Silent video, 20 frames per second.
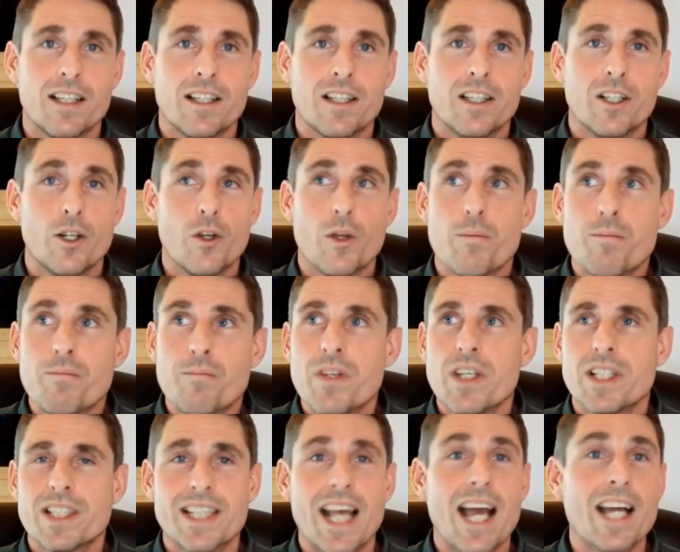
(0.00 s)
You know, the, the
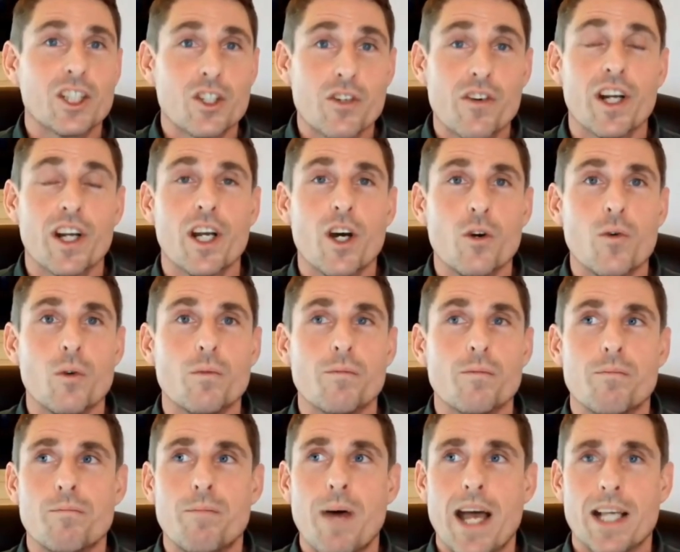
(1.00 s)
sector I know
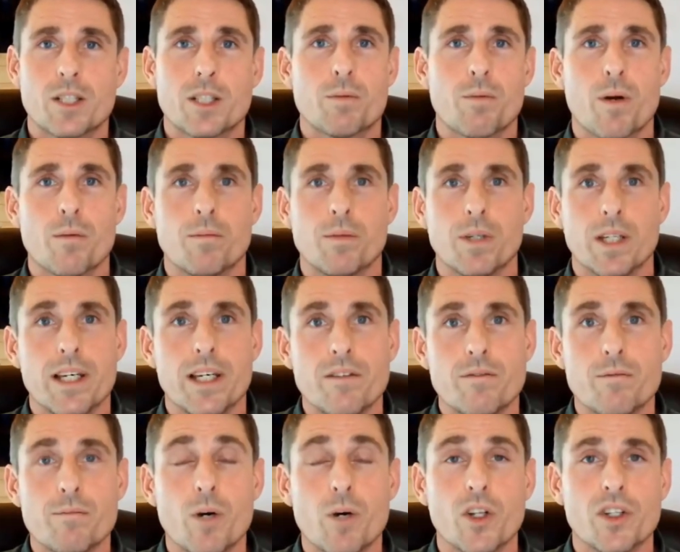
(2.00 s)
best, probably
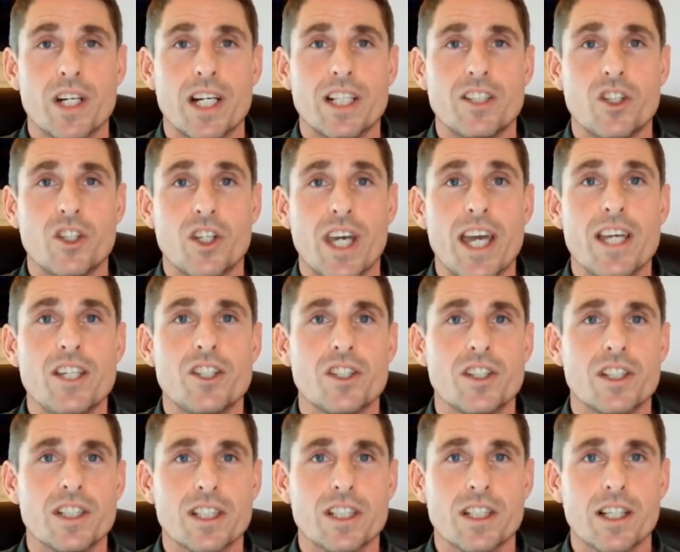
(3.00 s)
even more than
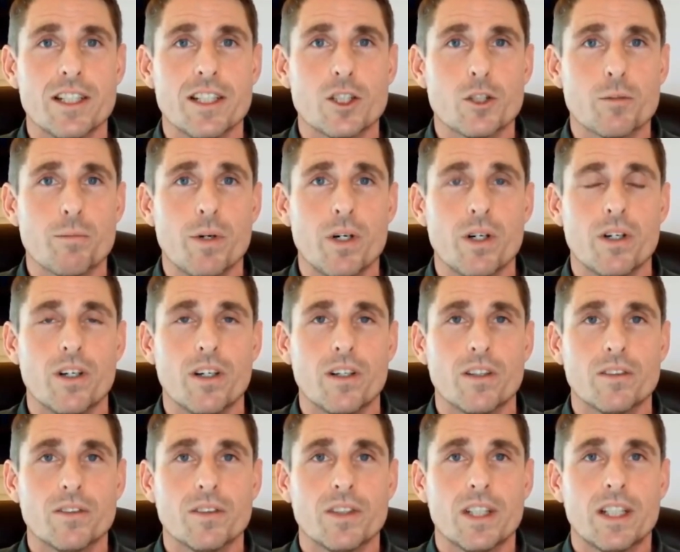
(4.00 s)
education, is elite sport.
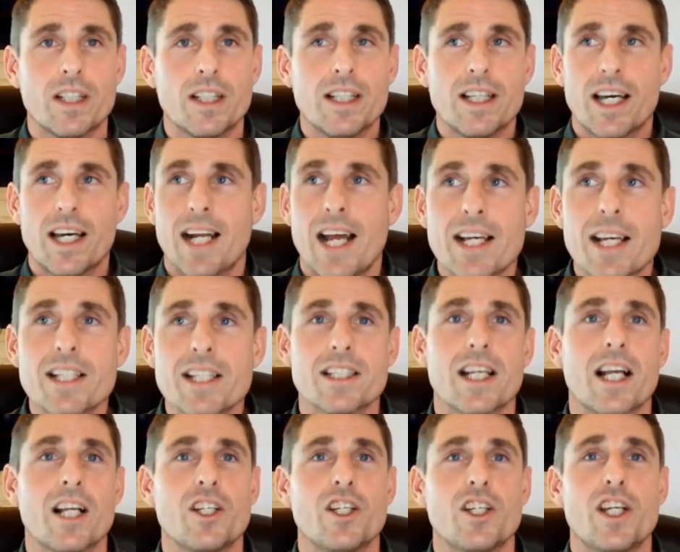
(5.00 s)
And I can
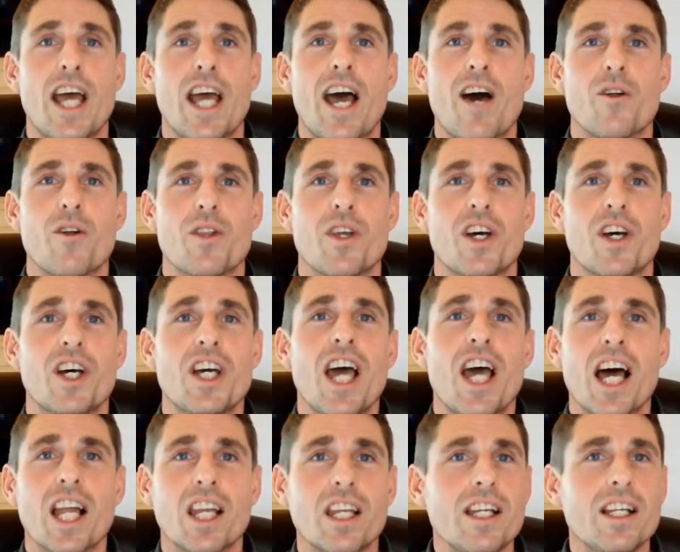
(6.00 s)
tell you now that
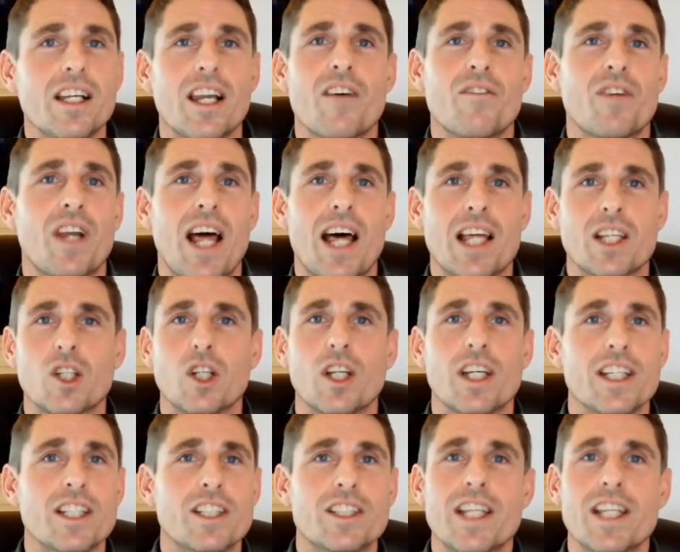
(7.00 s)
elite level
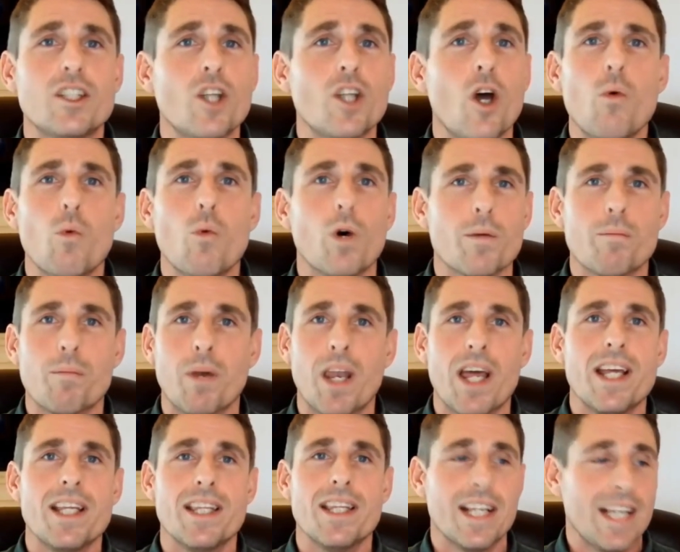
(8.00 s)
athletes, they don't want to
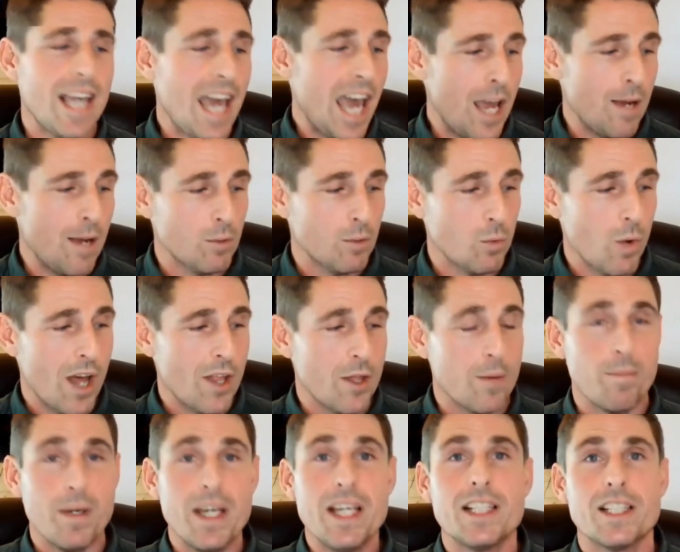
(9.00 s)
play in the games where
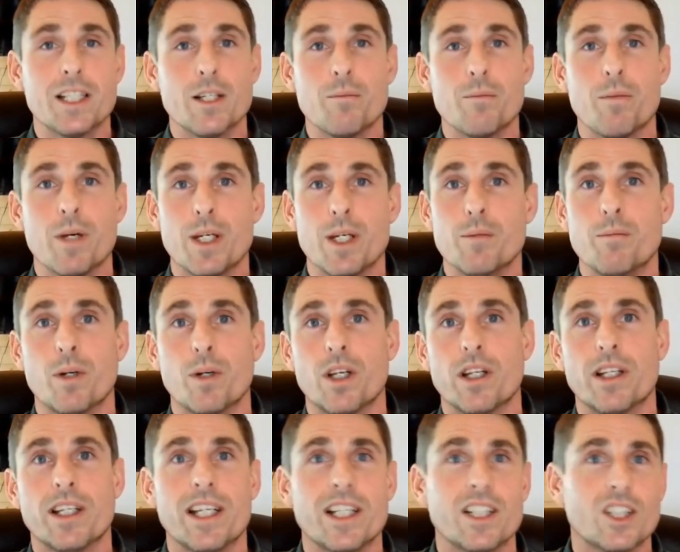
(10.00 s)
they're beating people
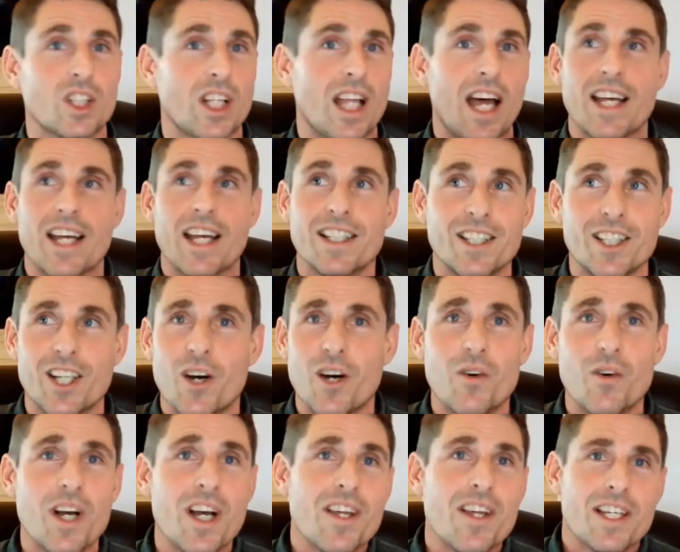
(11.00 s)
and it's like, you know,
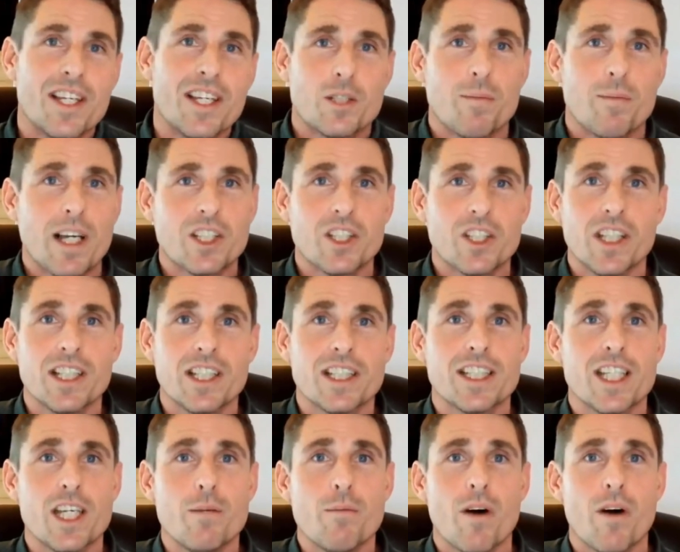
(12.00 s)
they're smashing a
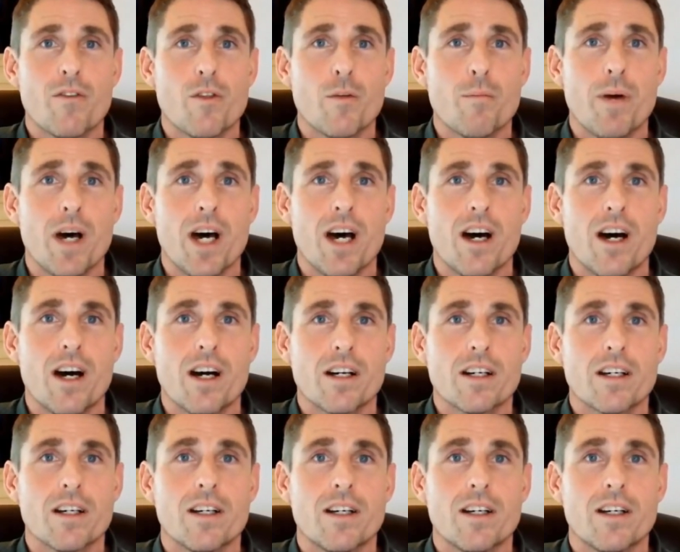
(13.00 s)
team off the park.